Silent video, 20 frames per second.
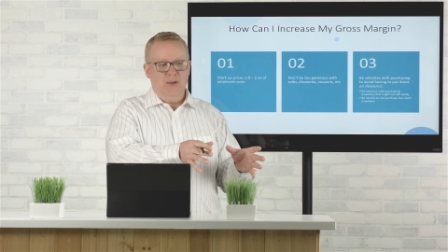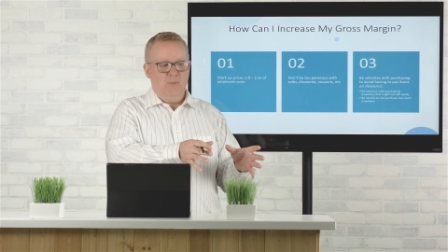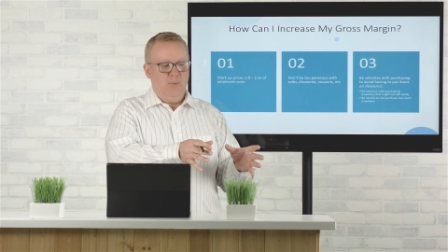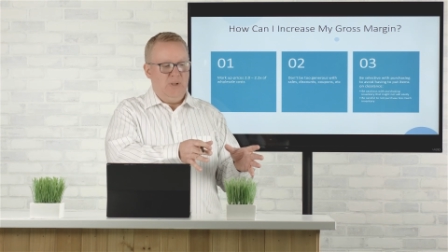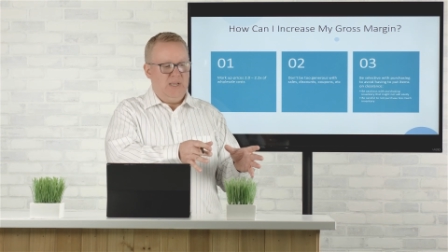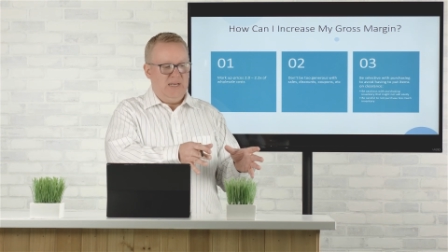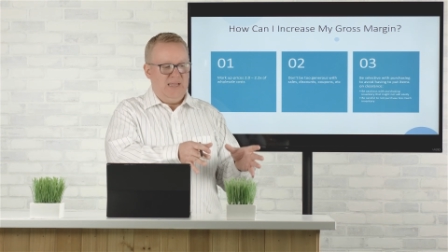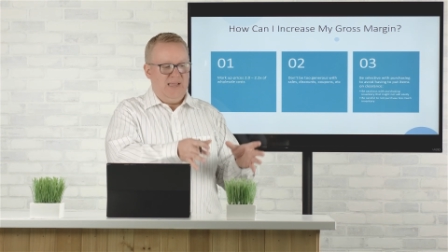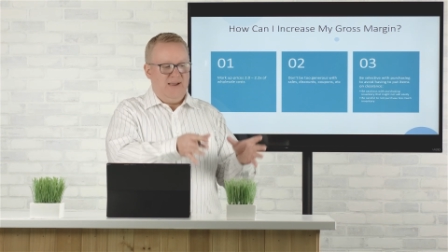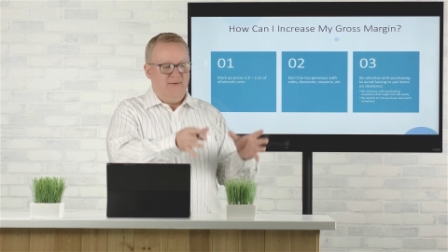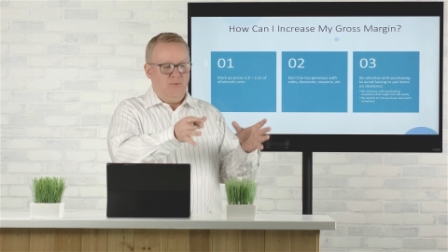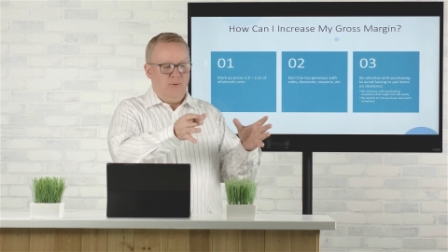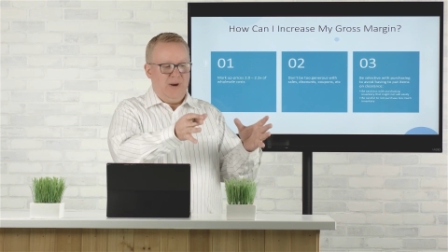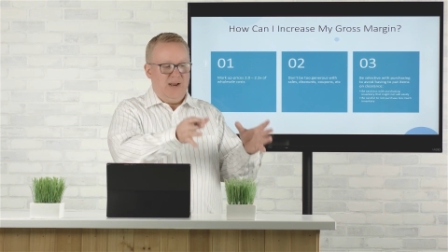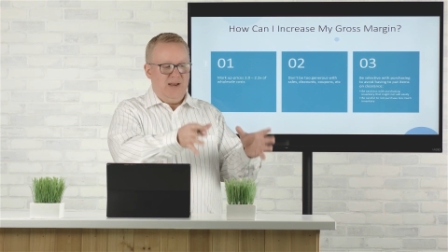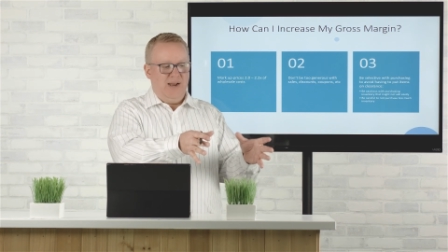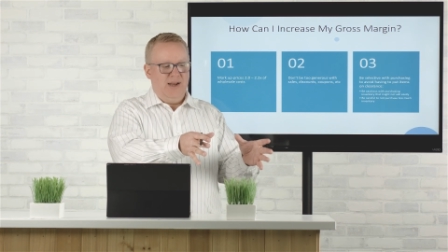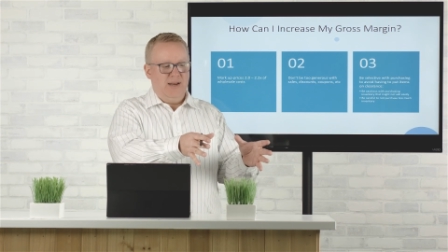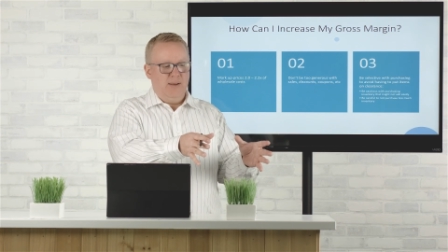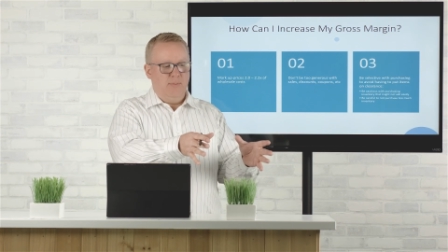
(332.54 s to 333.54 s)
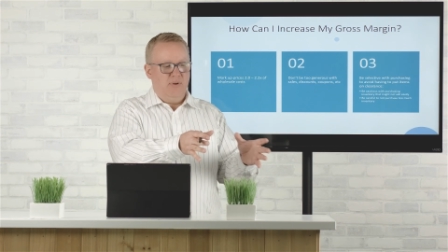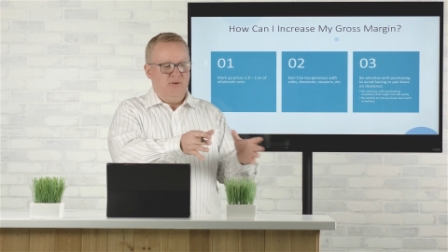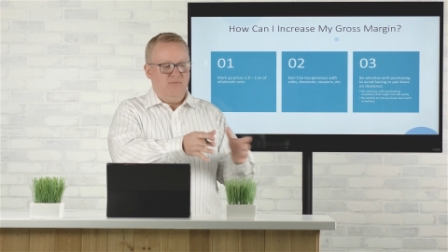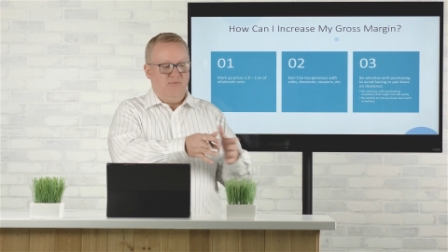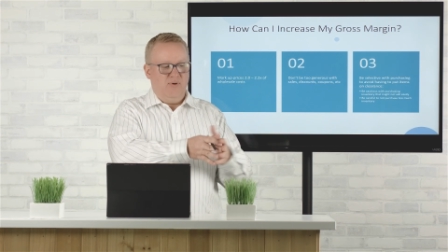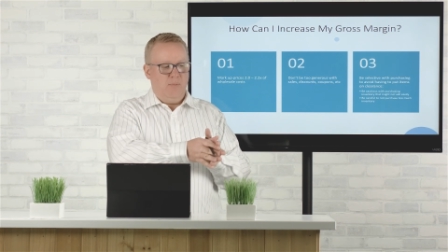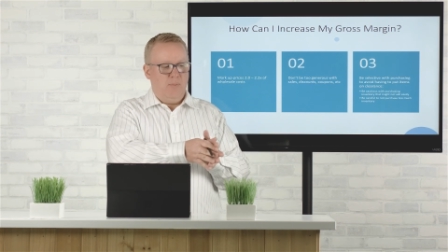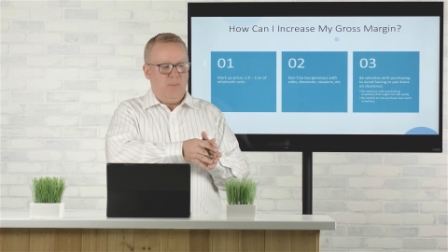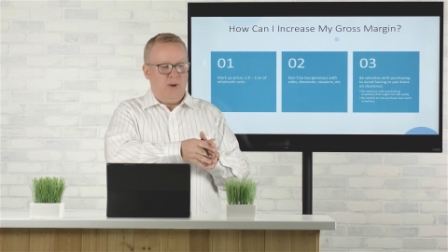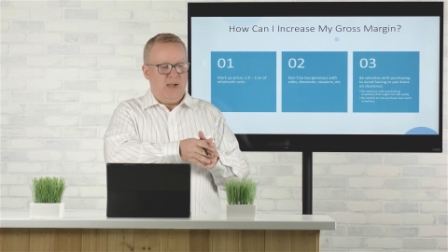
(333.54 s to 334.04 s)
We could have the right item, but
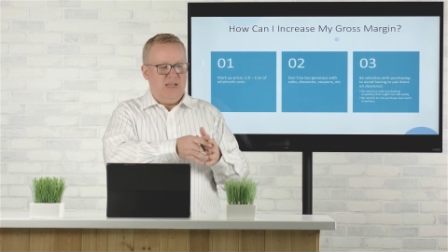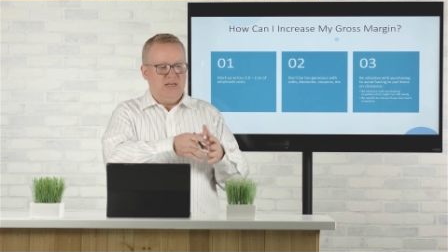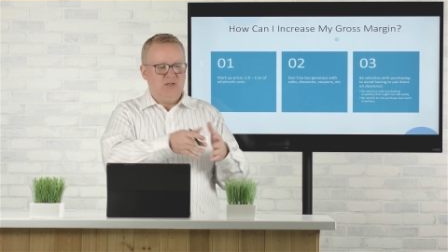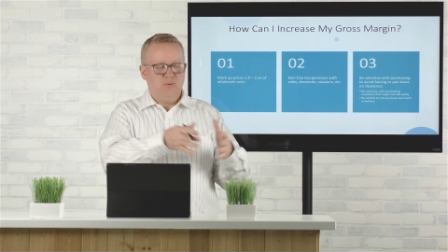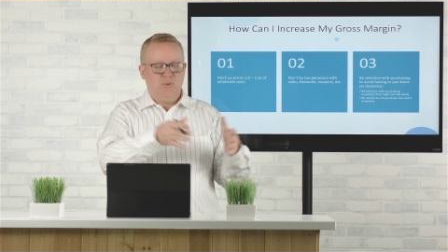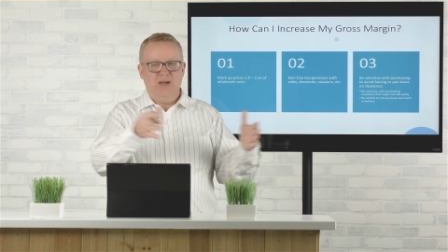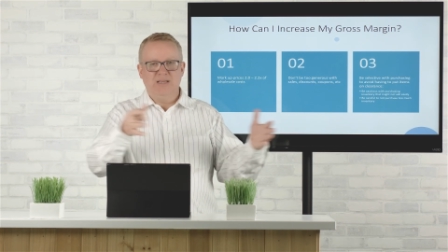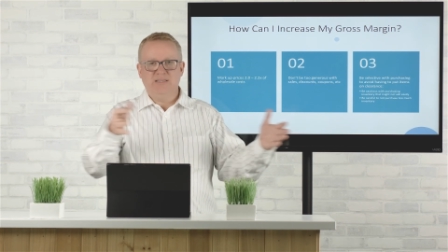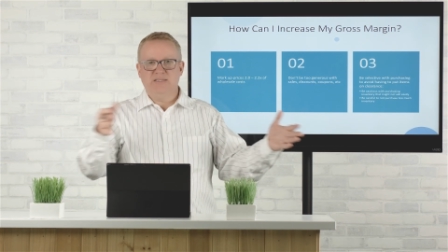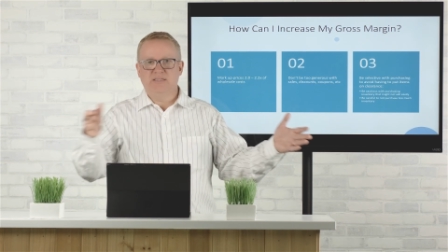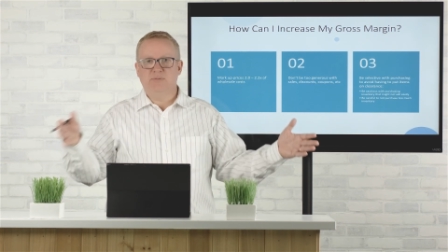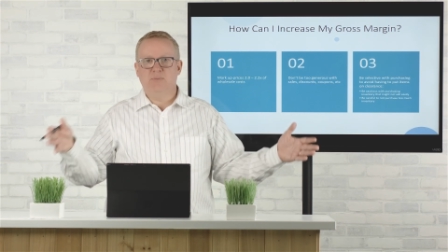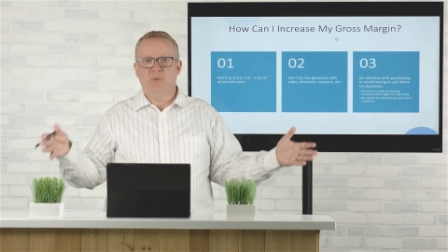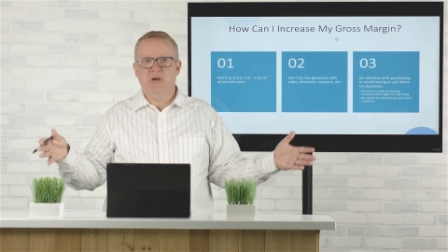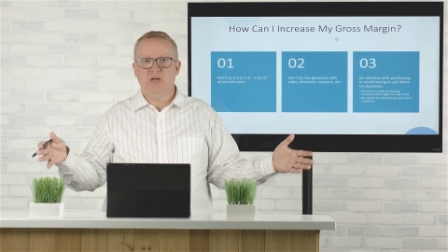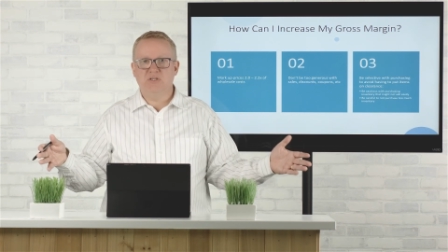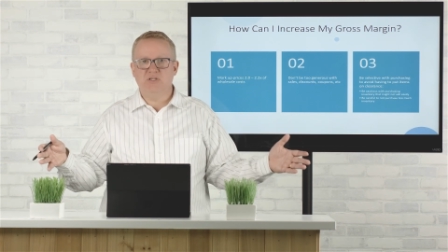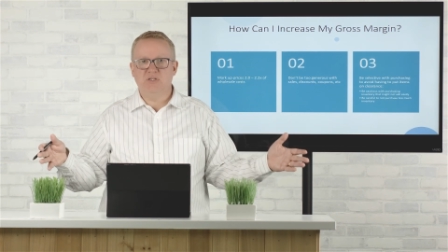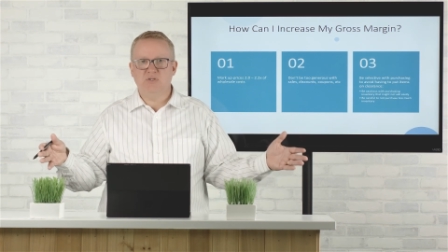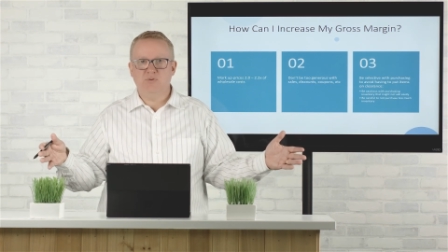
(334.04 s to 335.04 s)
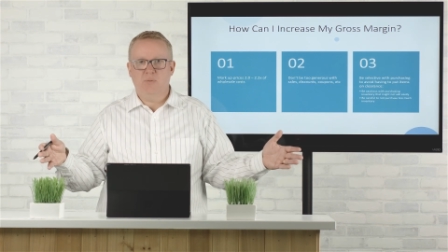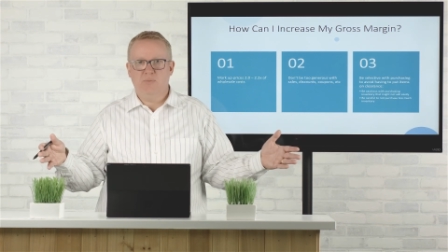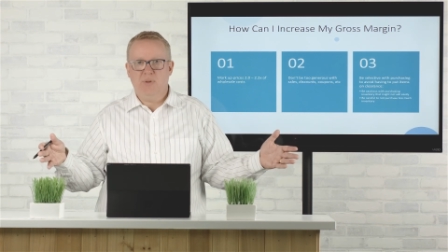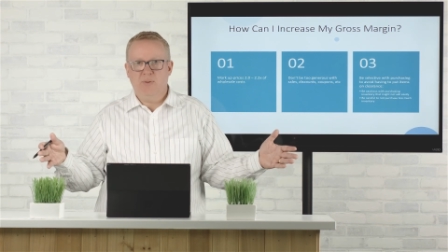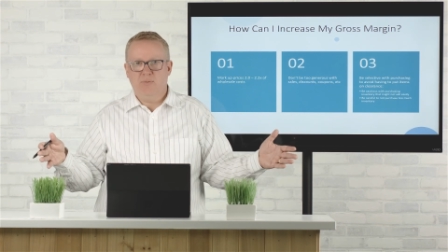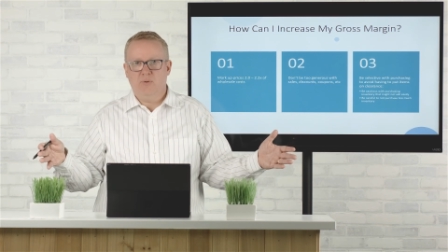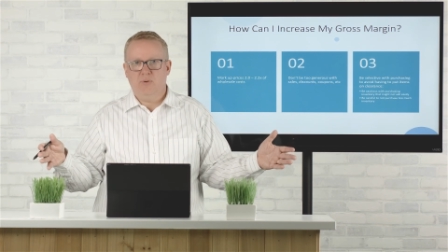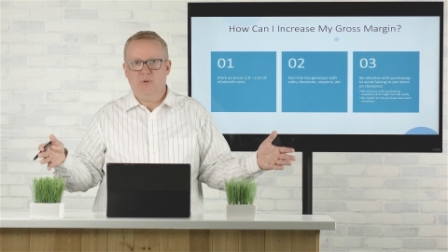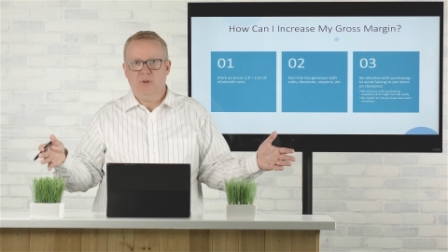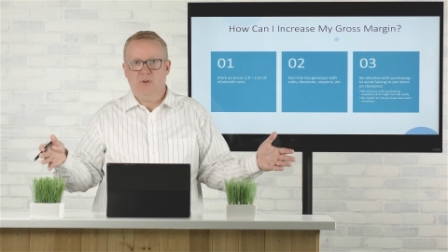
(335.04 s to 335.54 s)
if we buy twice as much as what
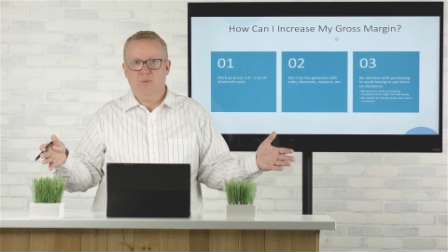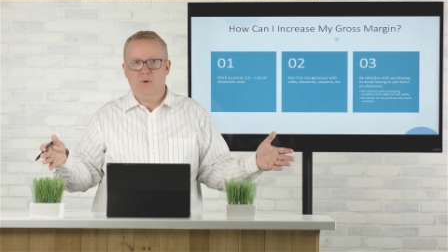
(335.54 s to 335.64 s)
people really